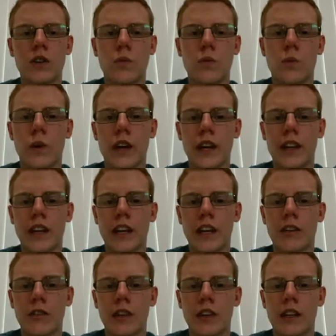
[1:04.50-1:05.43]
where
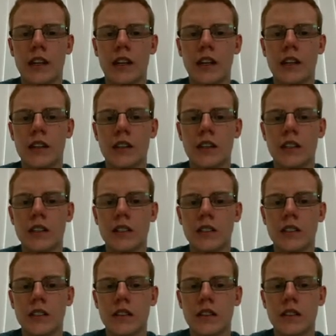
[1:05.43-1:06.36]

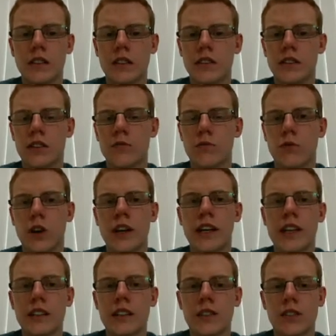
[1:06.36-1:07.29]
the
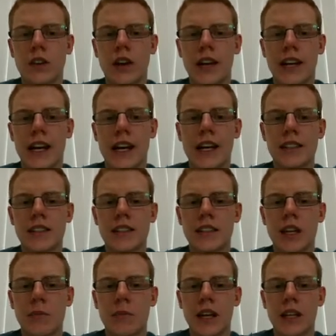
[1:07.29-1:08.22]
right-hand side has
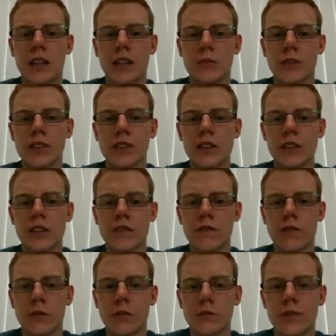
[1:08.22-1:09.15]
some elements
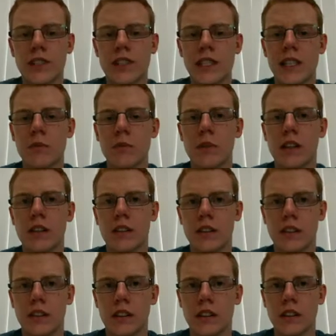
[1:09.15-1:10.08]
from sigma,
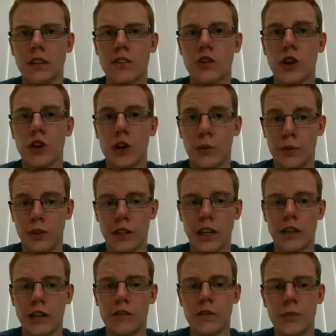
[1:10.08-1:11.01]
the terminal
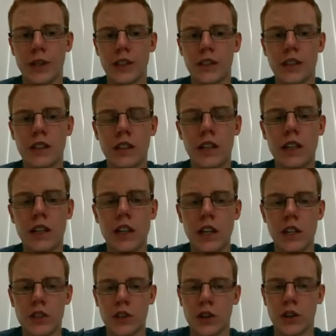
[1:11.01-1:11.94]
alphabet.
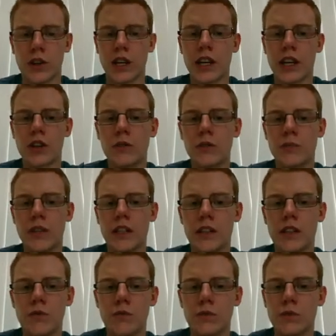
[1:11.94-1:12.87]
So that could
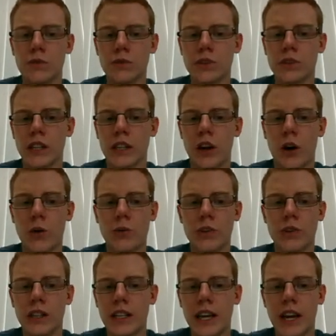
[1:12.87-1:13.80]
be rules that
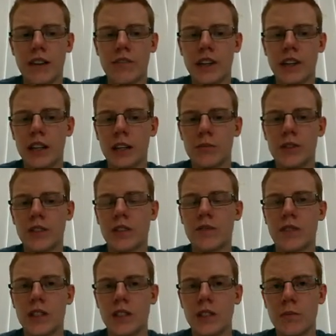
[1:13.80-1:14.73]
only have elements of
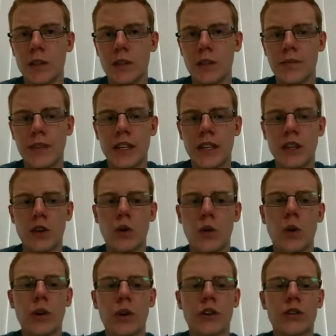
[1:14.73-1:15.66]
sigma,
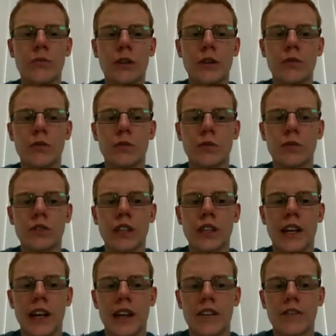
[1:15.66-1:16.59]
or it could be rules that
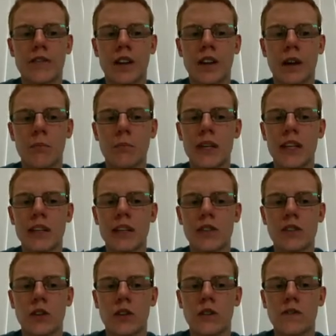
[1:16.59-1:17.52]
have a
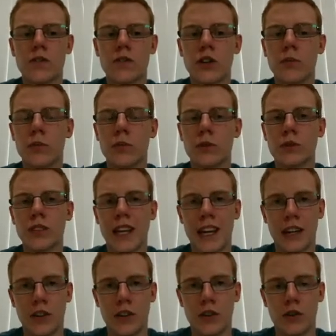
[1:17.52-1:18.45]
mix of terminals
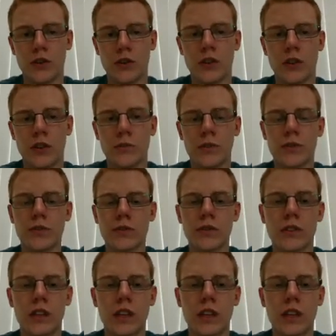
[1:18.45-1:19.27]
and non-terminals.